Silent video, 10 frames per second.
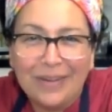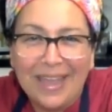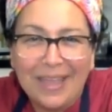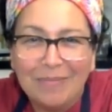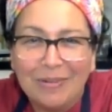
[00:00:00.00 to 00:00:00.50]

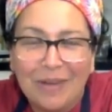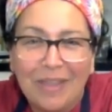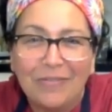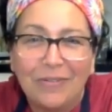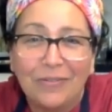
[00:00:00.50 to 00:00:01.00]
I am
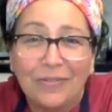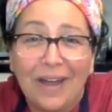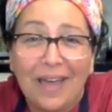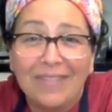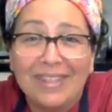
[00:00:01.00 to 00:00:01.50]
grateful for
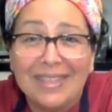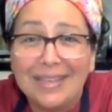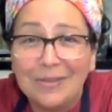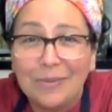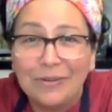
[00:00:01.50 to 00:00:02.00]
having
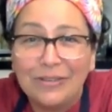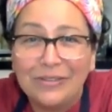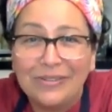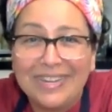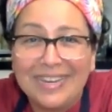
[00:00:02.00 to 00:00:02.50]
this
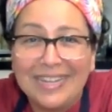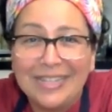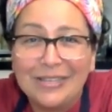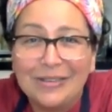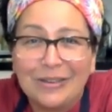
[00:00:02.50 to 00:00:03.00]

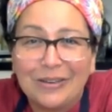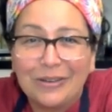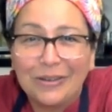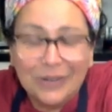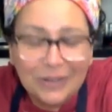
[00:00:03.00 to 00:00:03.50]
opportunity to
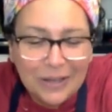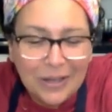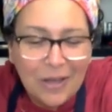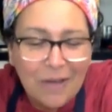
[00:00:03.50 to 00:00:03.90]
cook